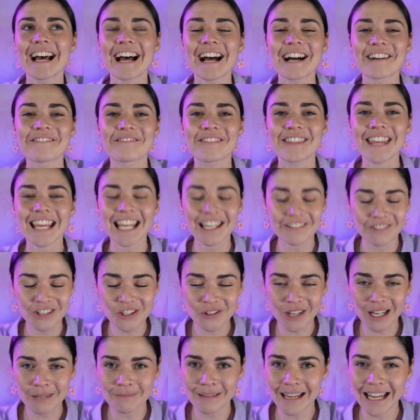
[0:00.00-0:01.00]
Thank you for
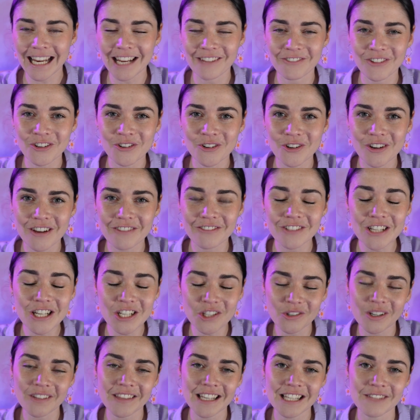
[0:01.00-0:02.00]
joining me. And if you
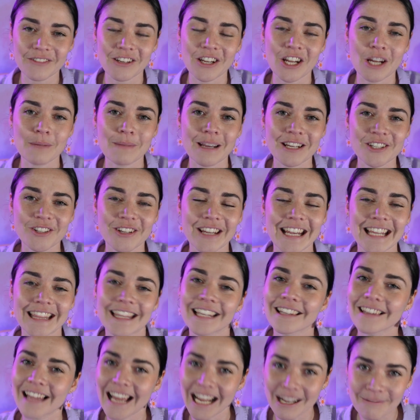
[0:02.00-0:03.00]
enjoyed this video, make sure you hit
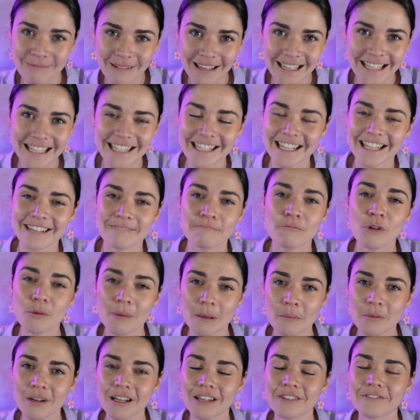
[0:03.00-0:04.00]
the like button so that more
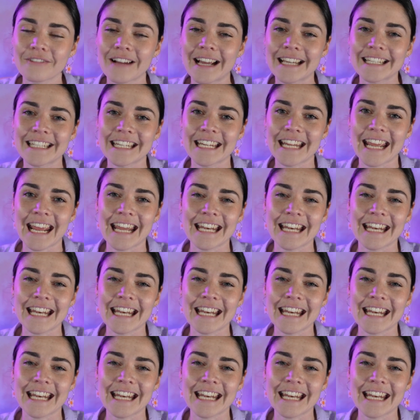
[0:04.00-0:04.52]
people can find it,